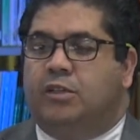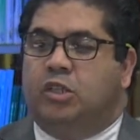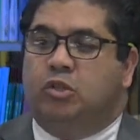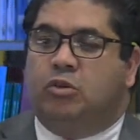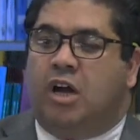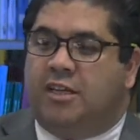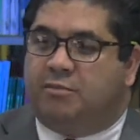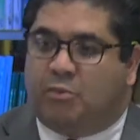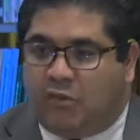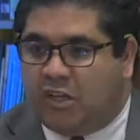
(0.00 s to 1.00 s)
you guys
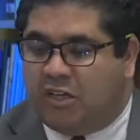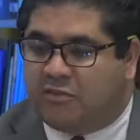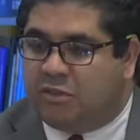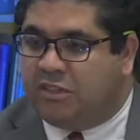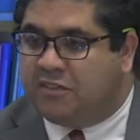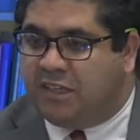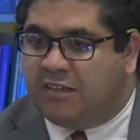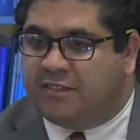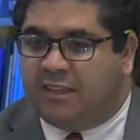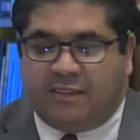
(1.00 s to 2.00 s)
provide us with this data
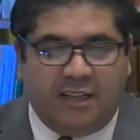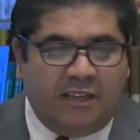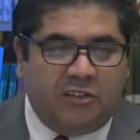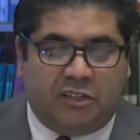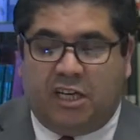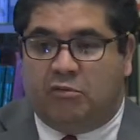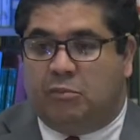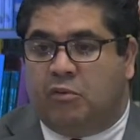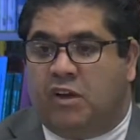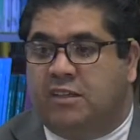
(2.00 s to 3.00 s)
set, then in return we
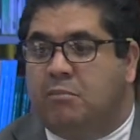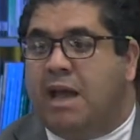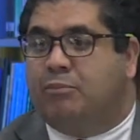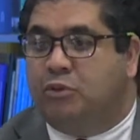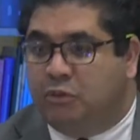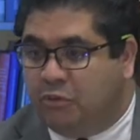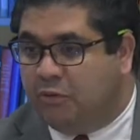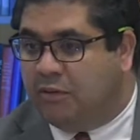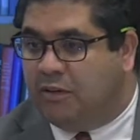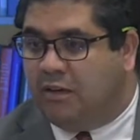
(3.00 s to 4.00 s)
provide the map to you.
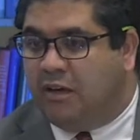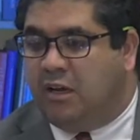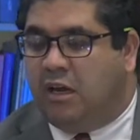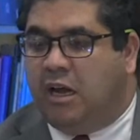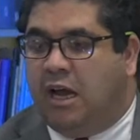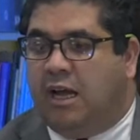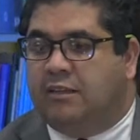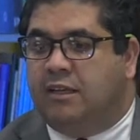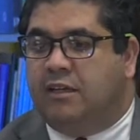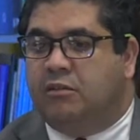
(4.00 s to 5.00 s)

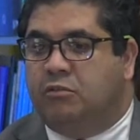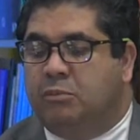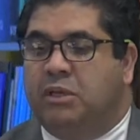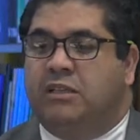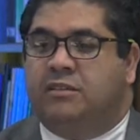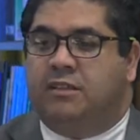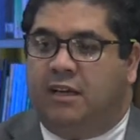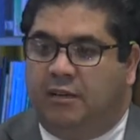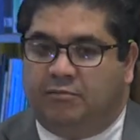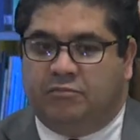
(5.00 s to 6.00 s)
And then we built
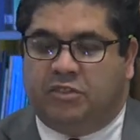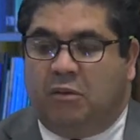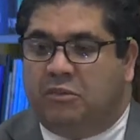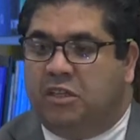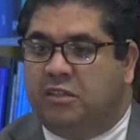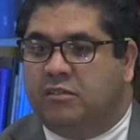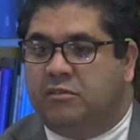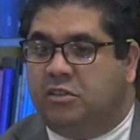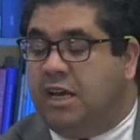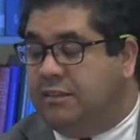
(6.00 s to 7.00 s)
something
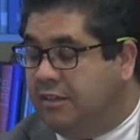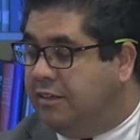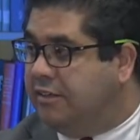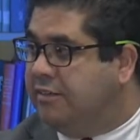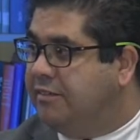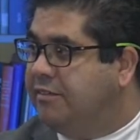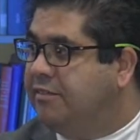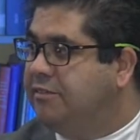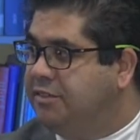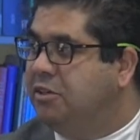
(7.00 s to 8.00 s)
together.
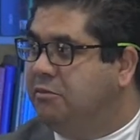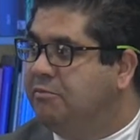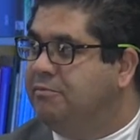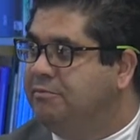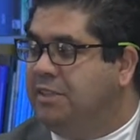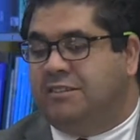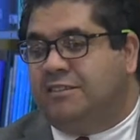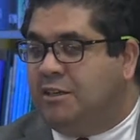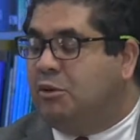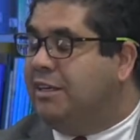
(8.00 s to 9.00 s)
So that's
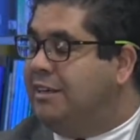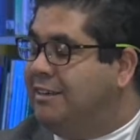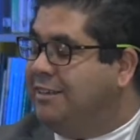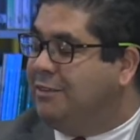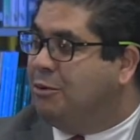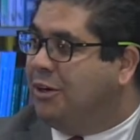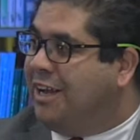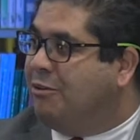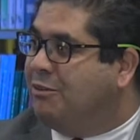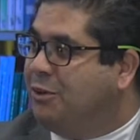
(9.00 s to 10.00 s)
the way it worked,
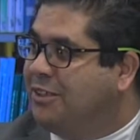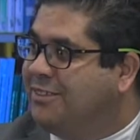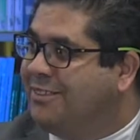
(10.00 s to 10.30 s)
how it worked.